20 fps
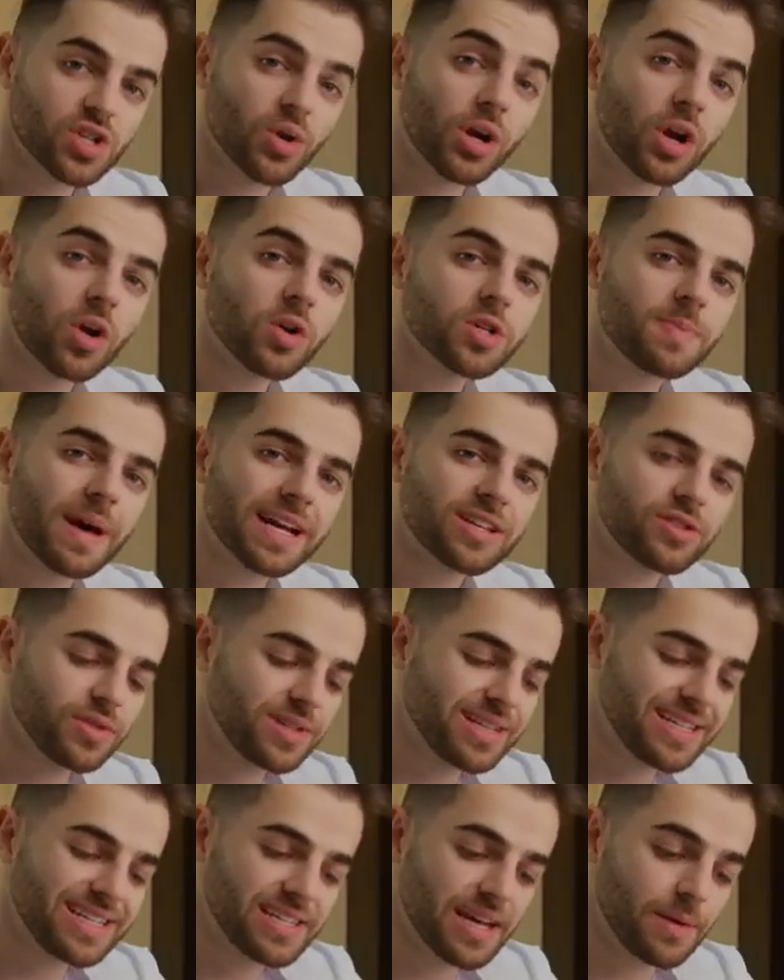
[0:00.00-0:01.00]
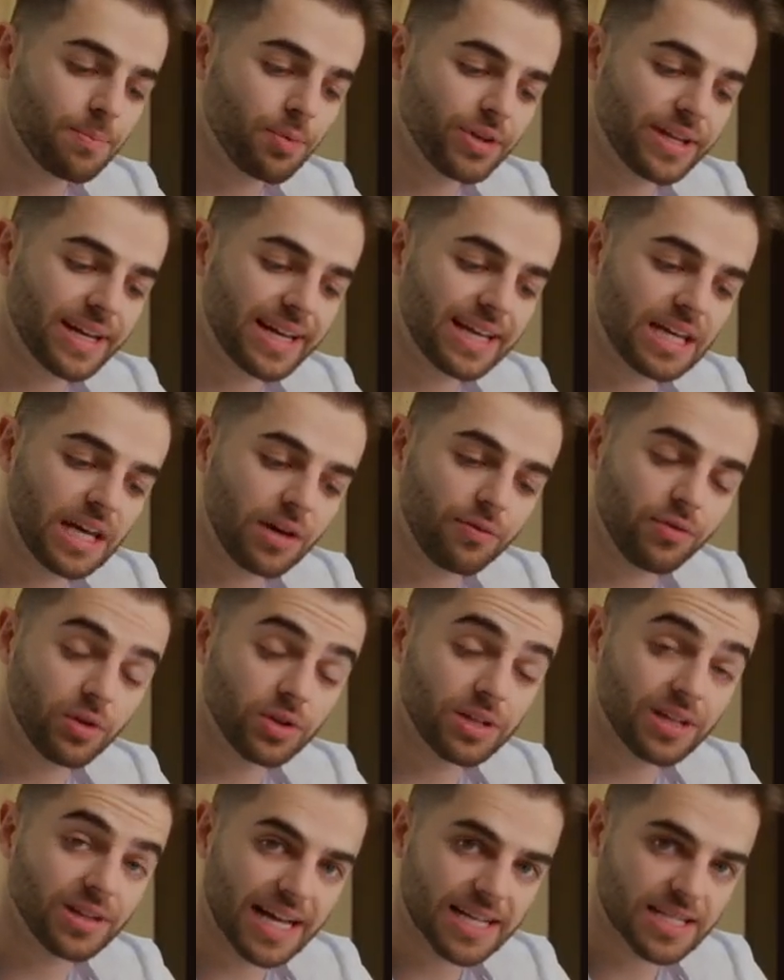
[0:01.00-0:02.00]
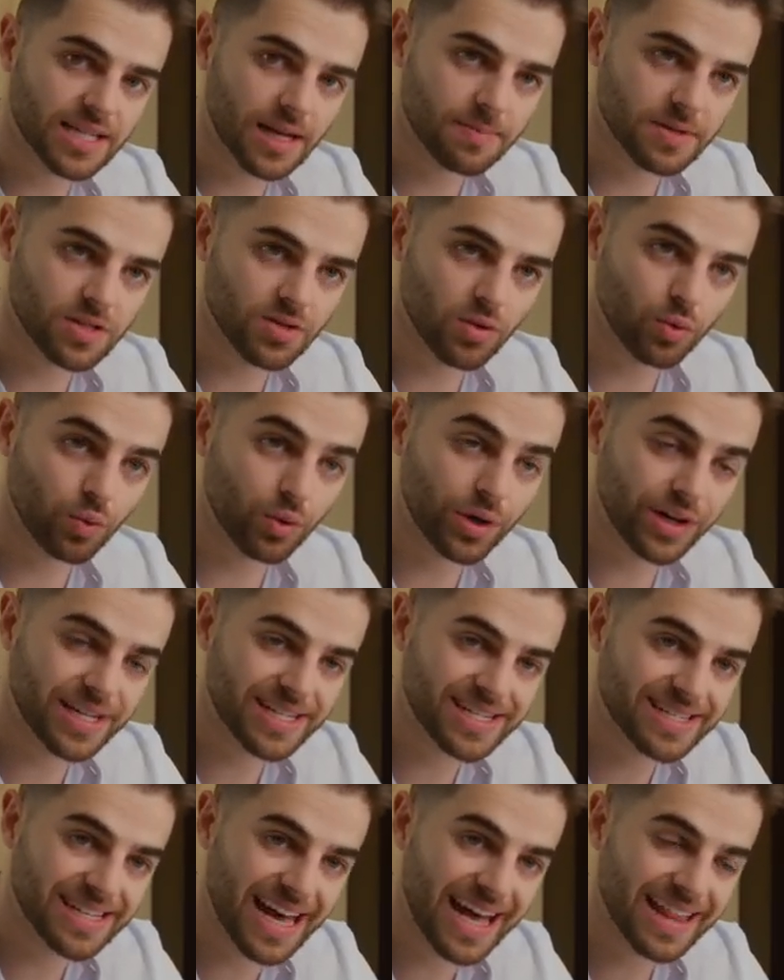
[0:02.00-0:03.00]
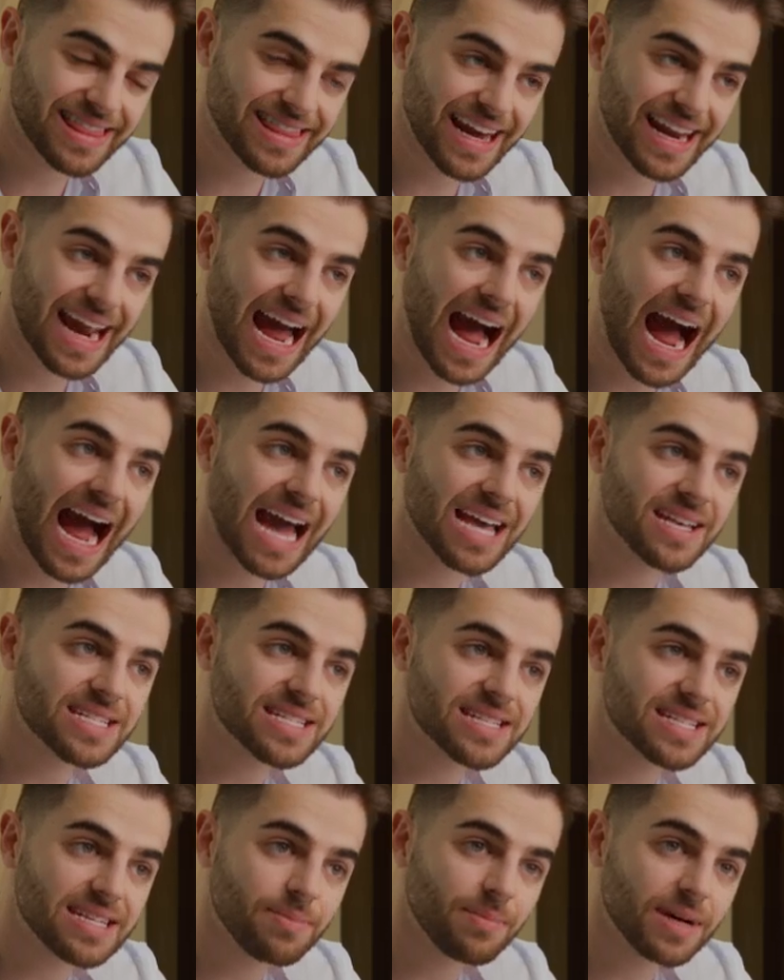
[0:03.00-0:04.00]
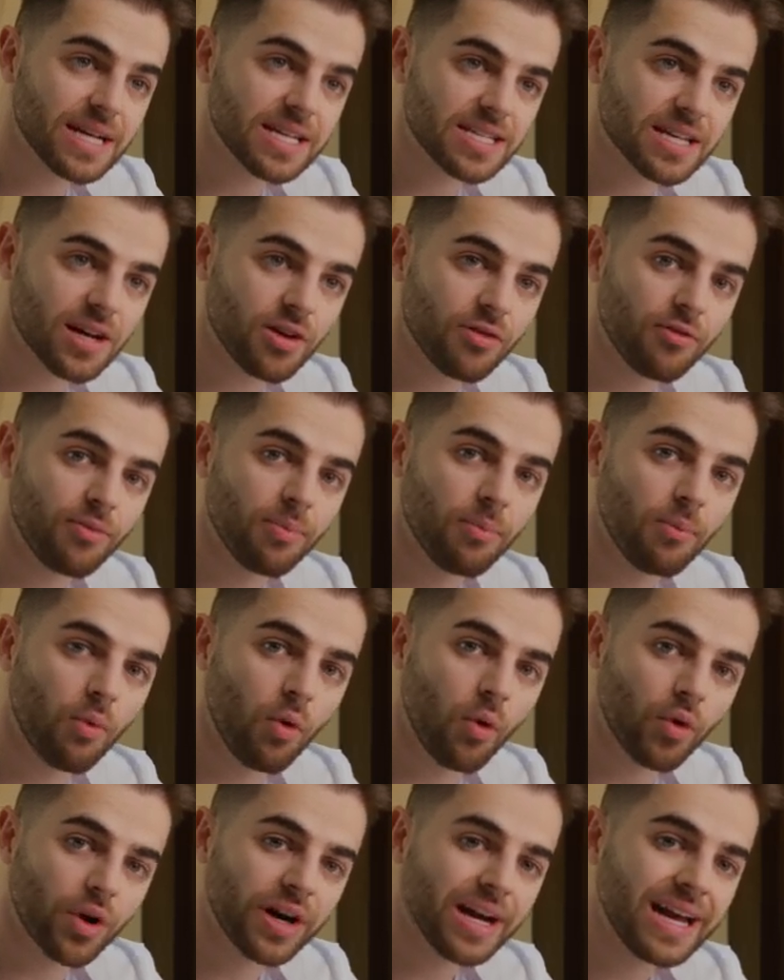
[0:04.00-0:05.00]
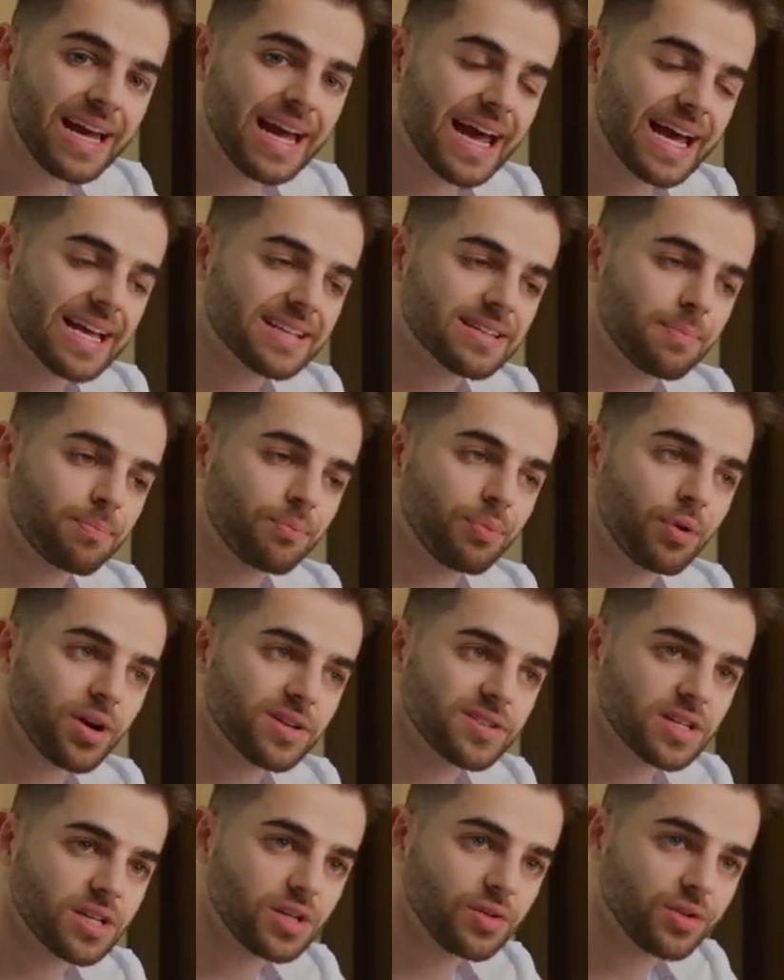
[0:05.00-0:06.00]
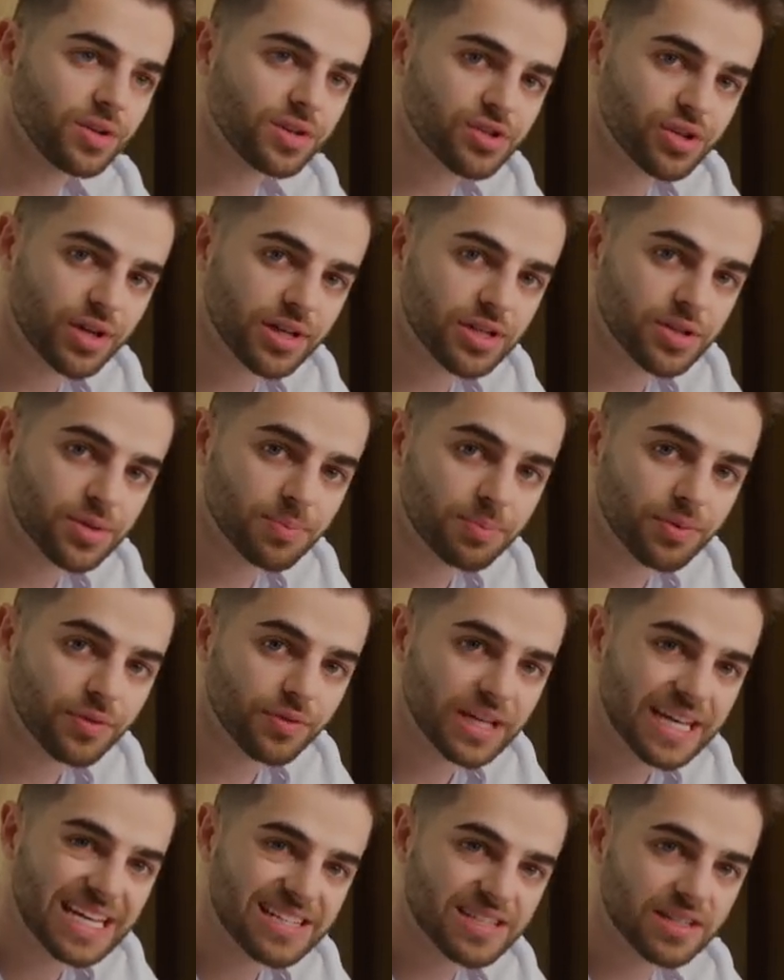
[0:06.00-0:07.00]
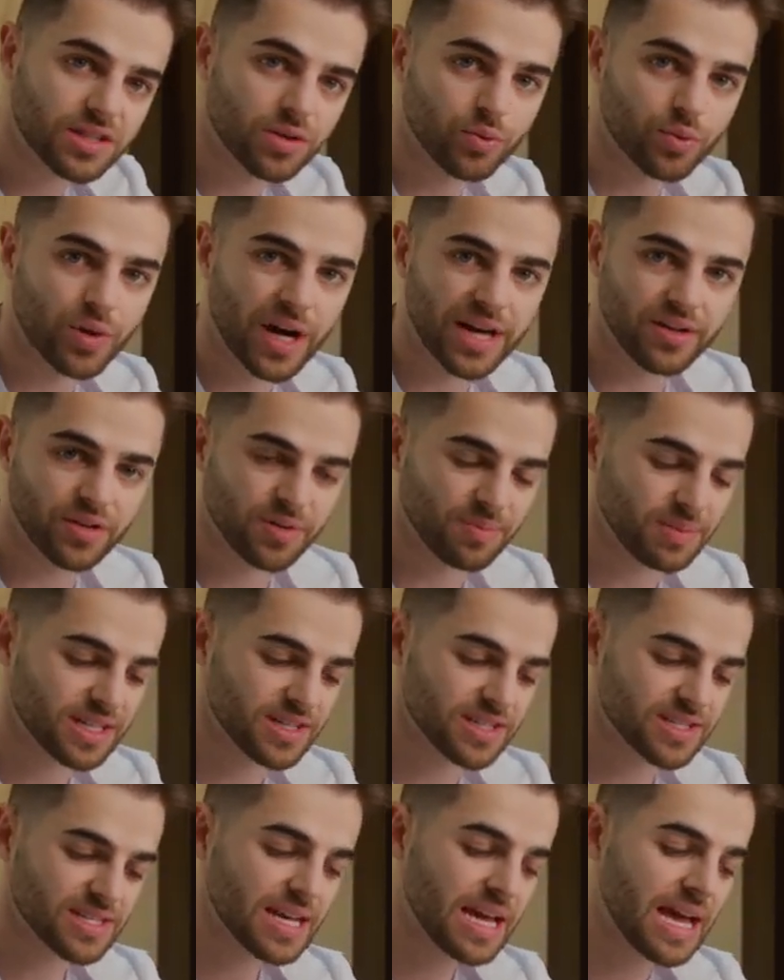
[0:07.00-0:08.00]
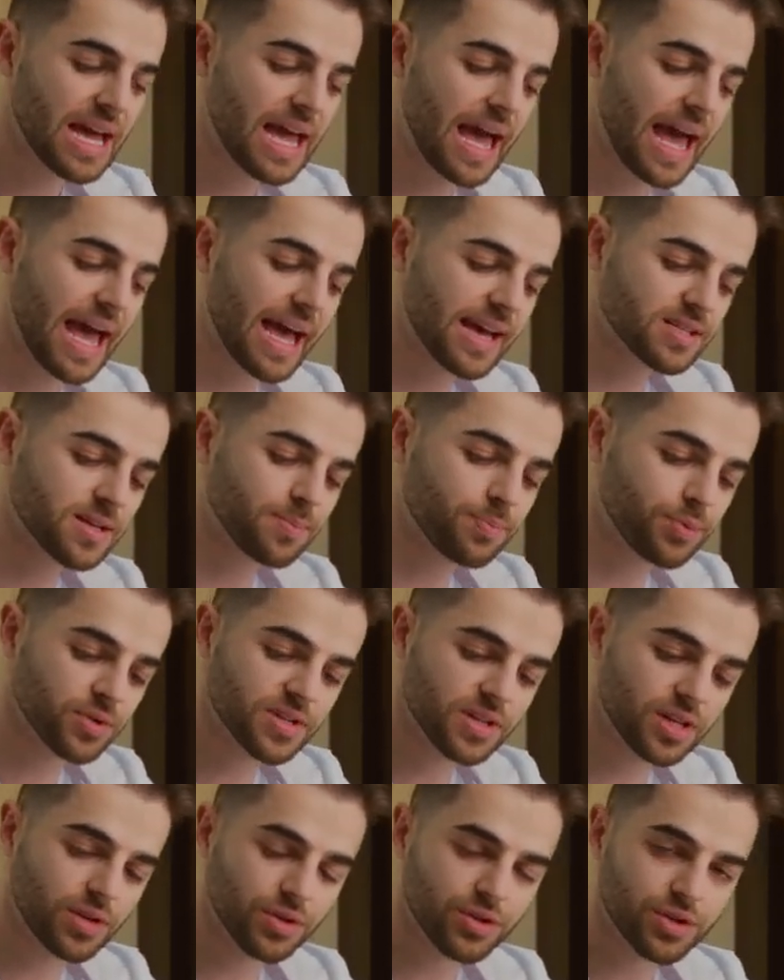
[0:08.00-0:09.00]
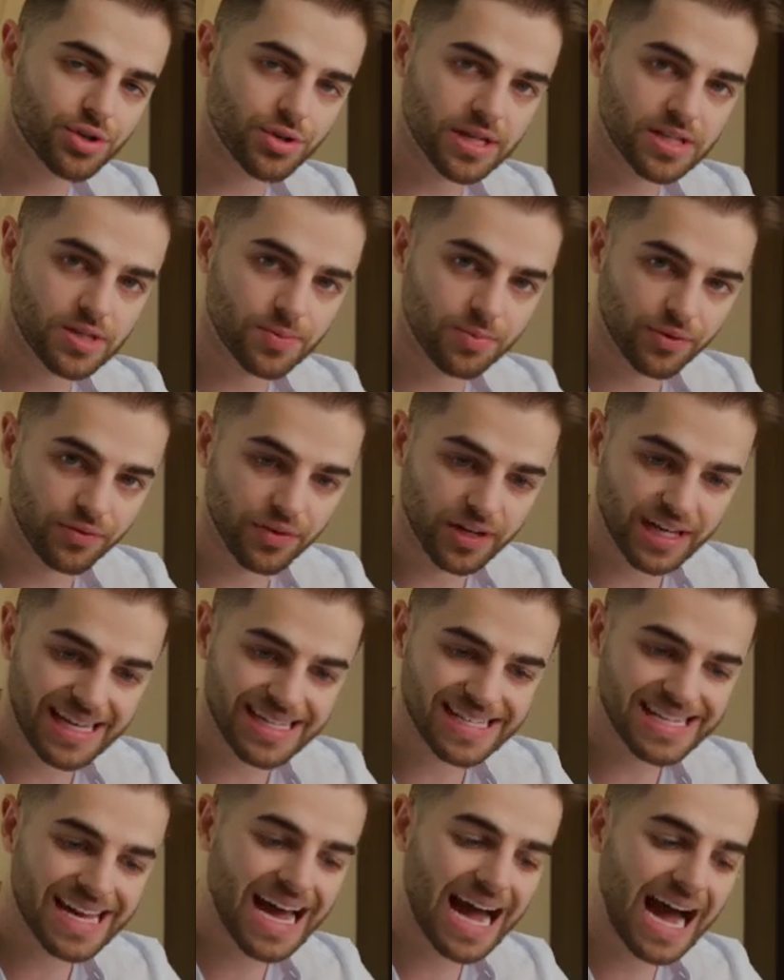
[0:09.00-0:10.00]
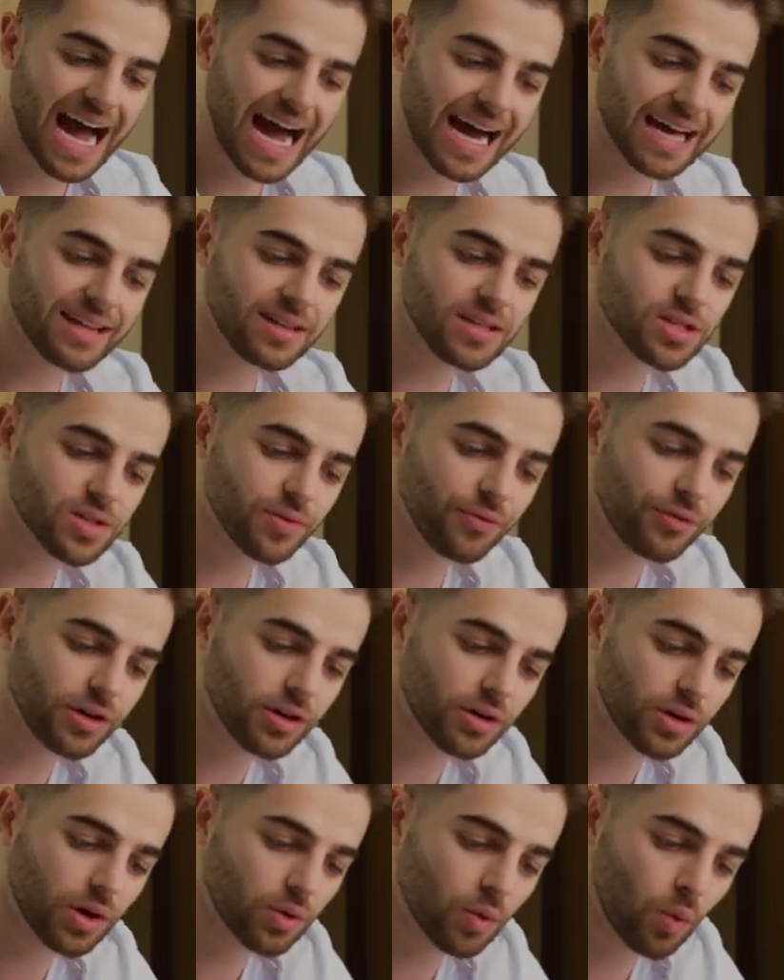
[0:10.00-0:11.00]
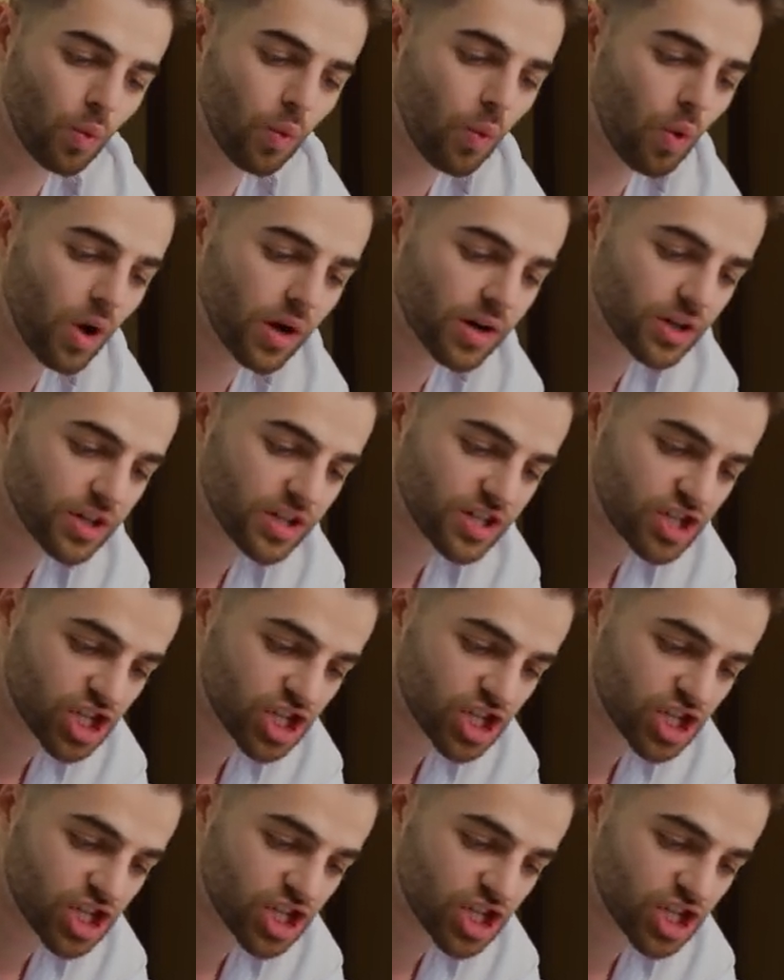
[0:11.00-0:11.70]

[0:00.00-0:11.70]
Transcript: So it goes back to the example that I gave you on the last episode, where I said that I see myself more as a prosecutor trying to prove a case than a writer, because as a prosecutor trying to prove a case, I need to figure out what are the